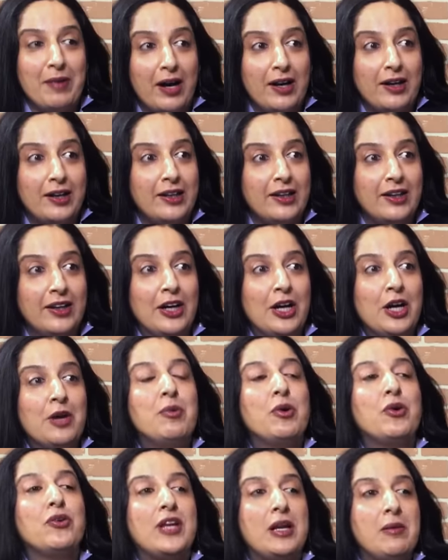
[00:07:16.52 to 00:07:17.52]
party. Mm.
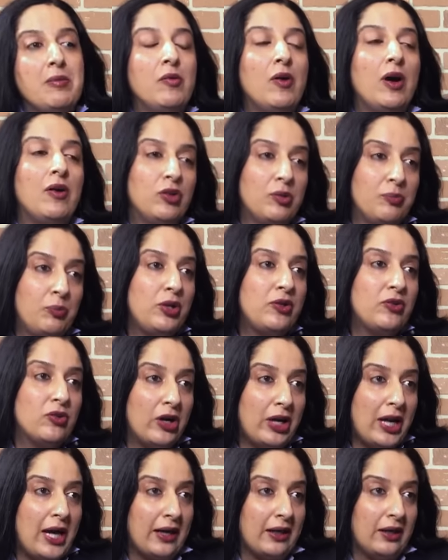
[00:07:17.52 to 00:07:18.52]
Because tell me, why would the police
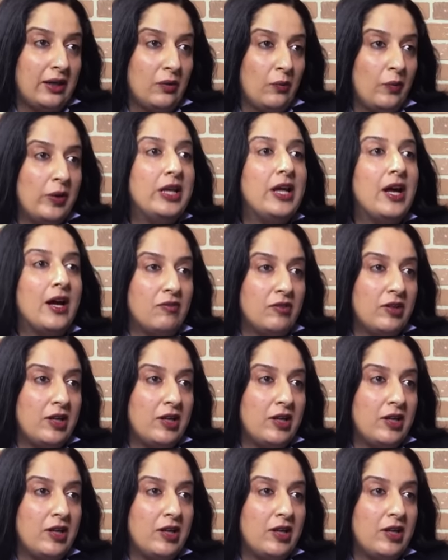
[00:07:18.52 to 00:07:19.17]
not act when they have